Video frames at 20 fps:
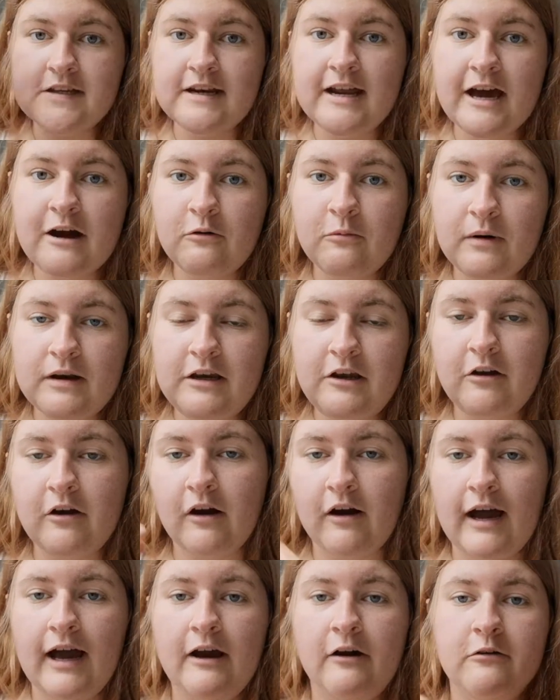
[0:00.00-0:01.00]
So now, when you
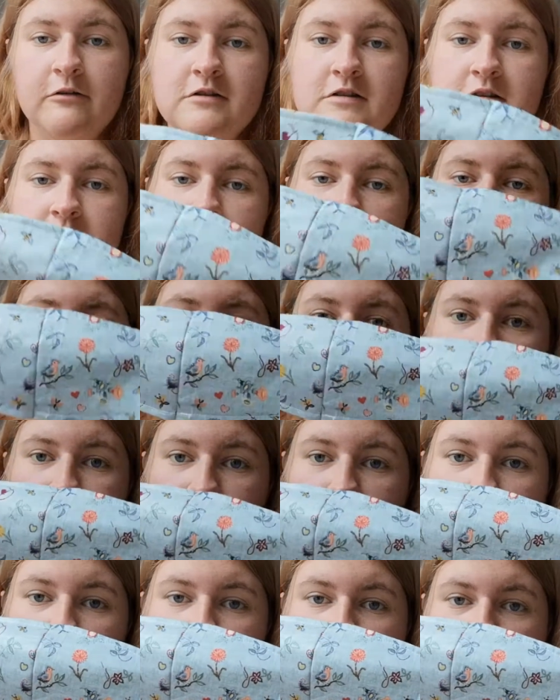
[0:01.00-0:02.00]
go out,
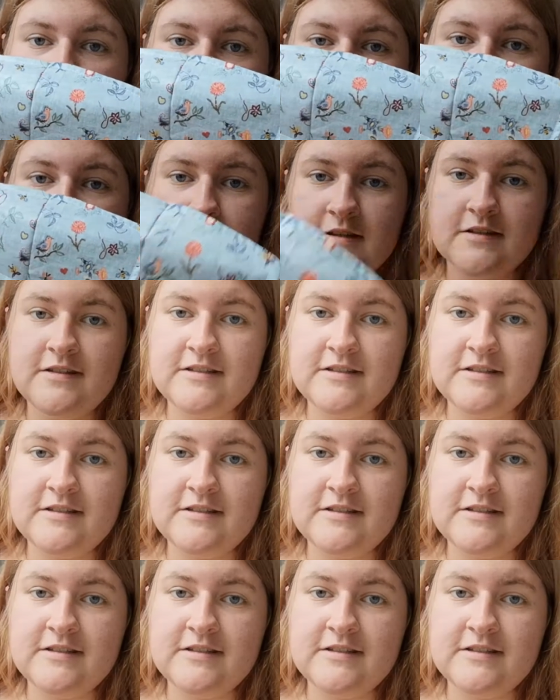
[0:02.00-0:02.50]
wear a mask,